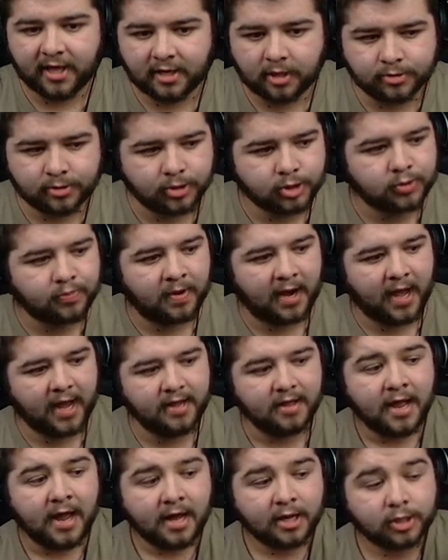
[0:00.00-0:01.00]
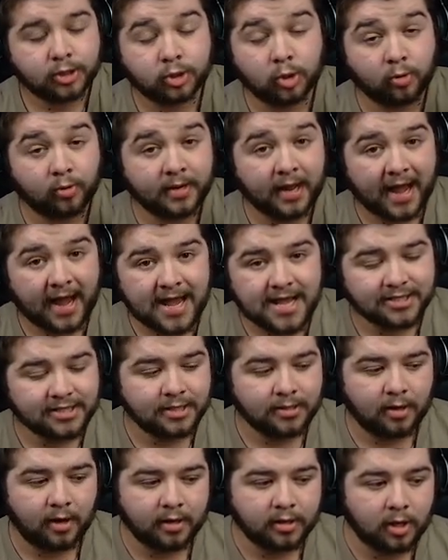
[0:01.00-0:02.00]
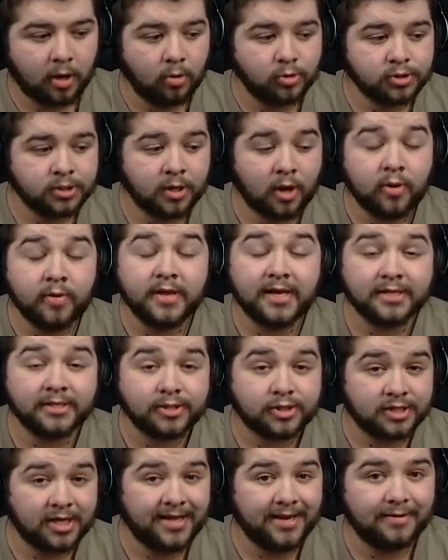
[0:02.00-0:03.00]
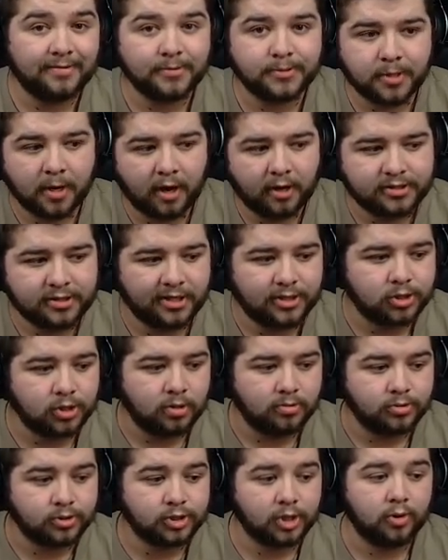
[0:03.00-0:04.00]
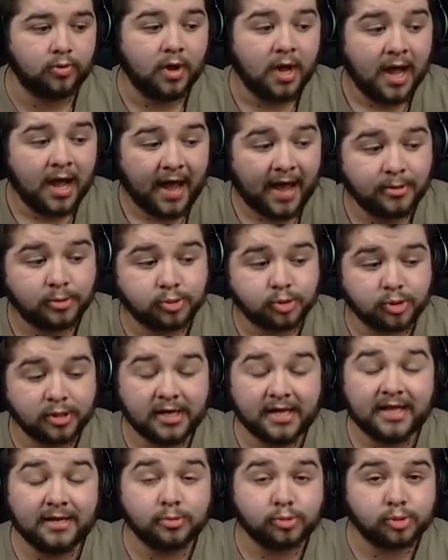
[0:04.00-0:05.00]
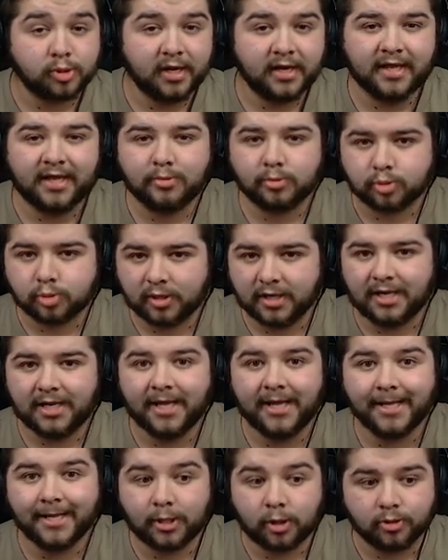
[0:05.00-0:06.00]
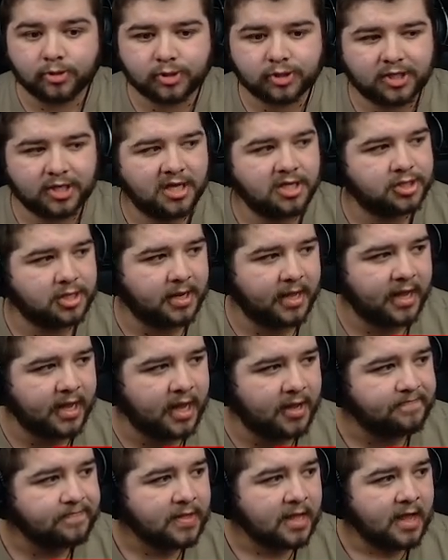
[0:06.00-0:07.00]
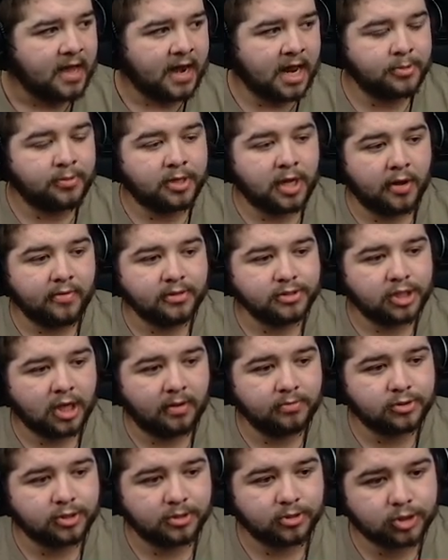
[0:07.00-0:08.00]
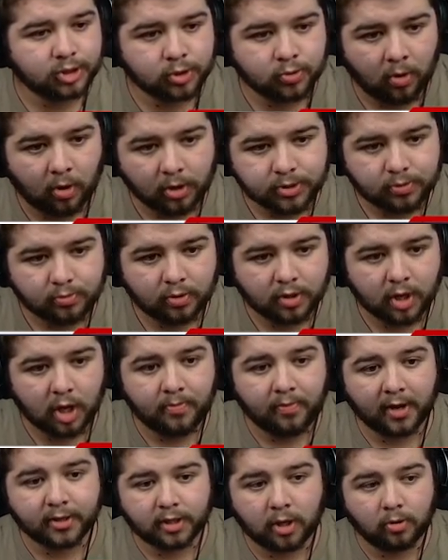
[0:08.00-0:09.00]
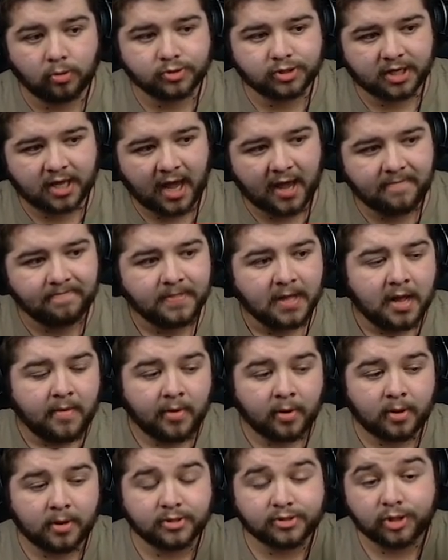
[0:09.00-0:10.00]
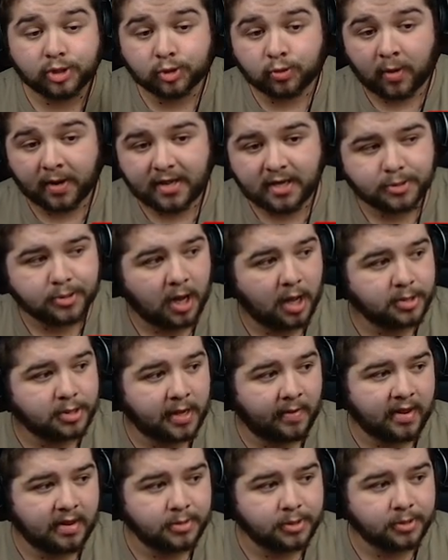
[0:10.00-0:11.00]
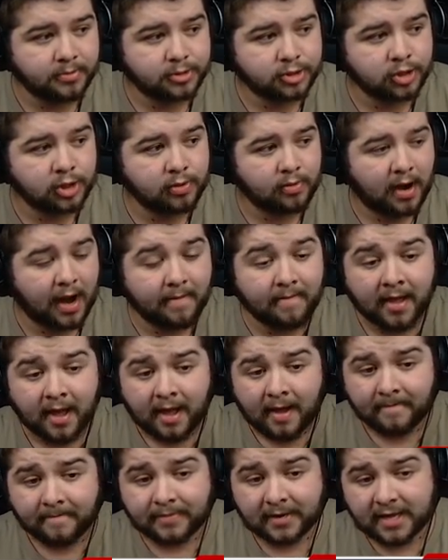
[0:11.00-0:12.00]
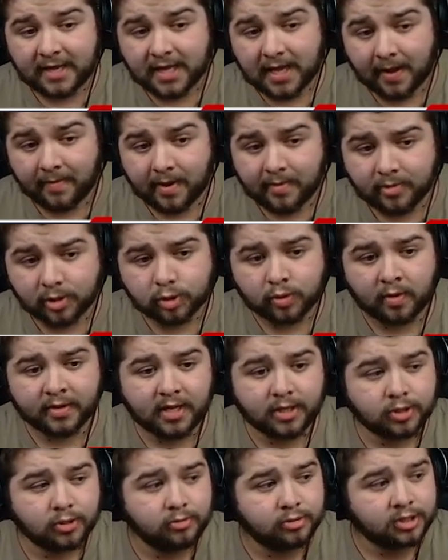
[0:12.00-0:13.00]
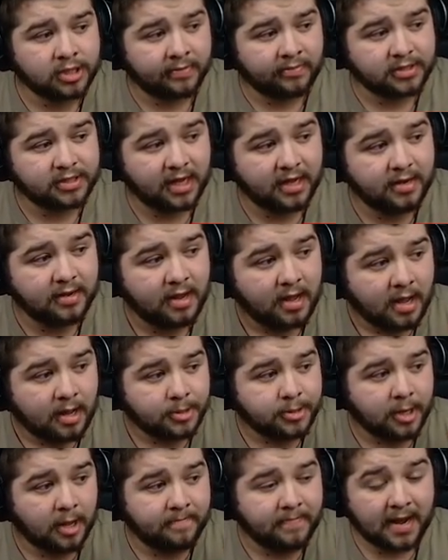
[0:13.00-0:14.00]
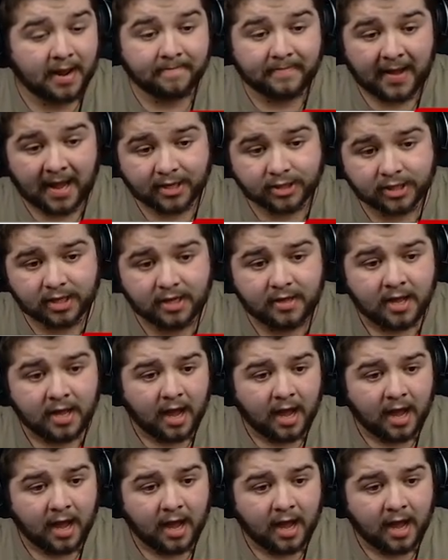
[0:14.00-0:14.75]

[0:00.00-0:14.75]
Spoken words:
good display, scoring 89 goals and only conceding 32. So a really good season here. If we go in terms of the squad, we'll go by goals again. We're going to see 25 coming in from Thuram, Plea coming in with 22, 17 for Benabassi,